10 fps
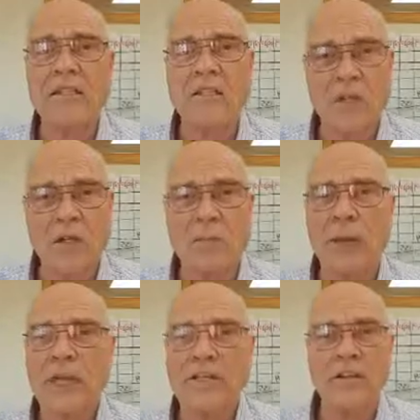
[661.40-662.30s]
and switch
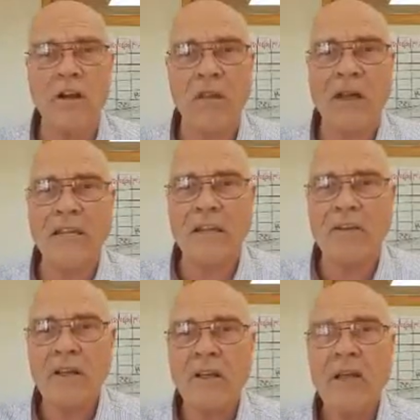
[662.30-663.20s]
plates and all that
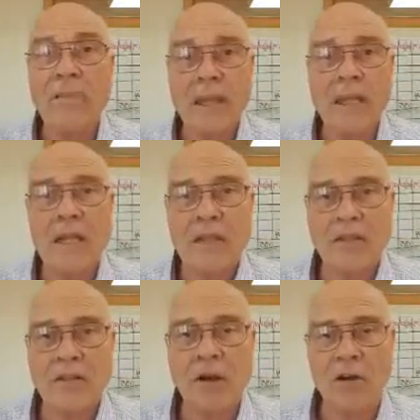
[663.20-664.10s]
stuff being
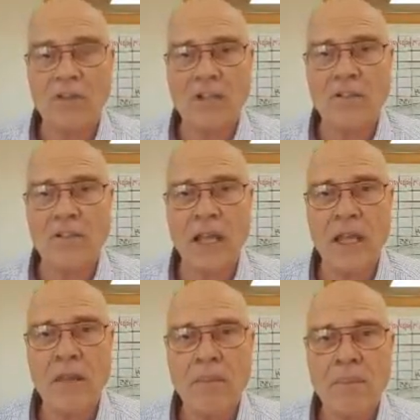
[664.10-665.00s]
installed
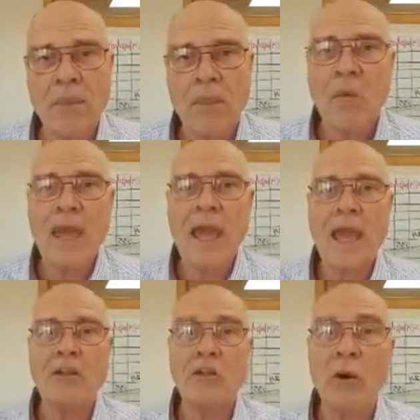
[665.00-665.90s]
yesterday. We
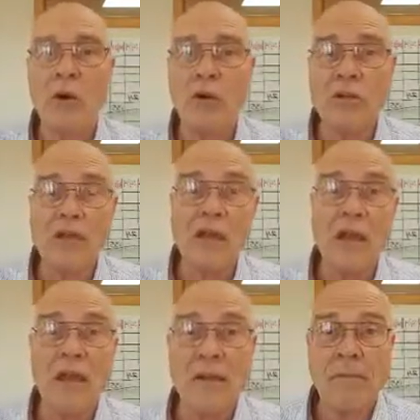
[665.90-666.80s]
had doors
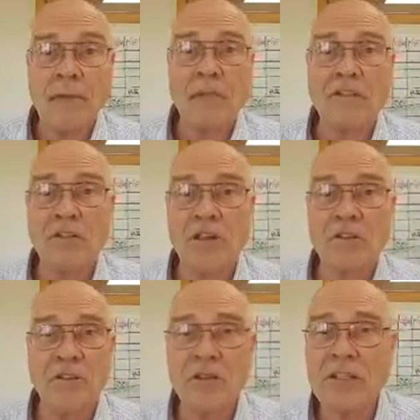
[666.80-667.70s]
being installed.
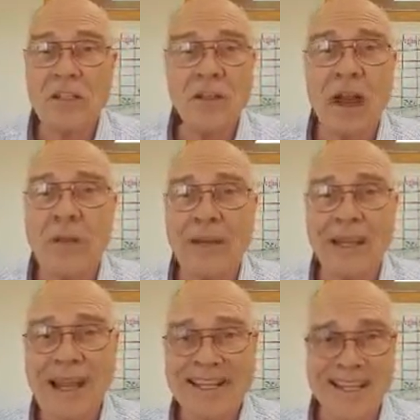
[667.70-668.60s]
As soon as the carpet
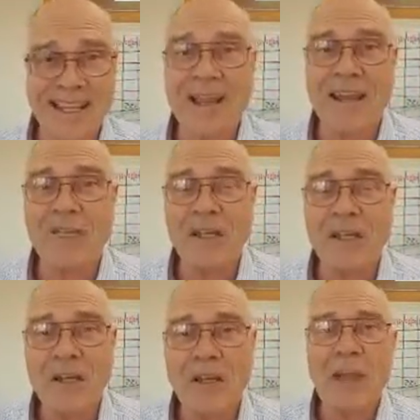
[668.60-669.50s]
guys left,
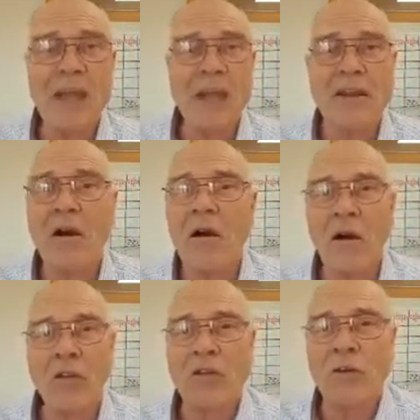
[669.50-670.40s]
we had
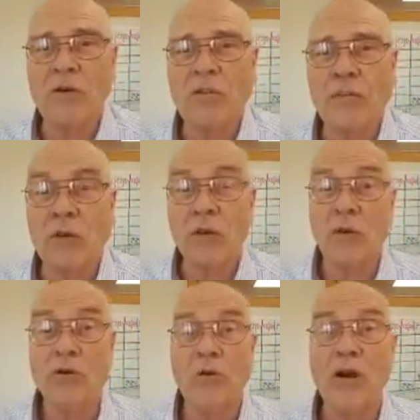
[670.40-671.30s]
all the doors up. The
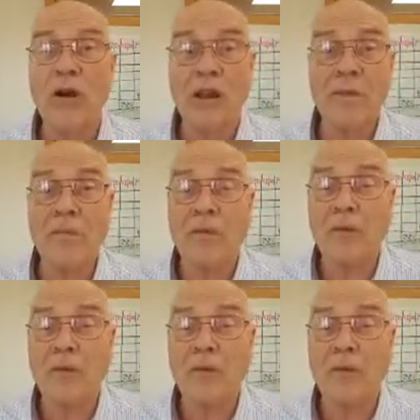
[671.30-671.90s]
doors were already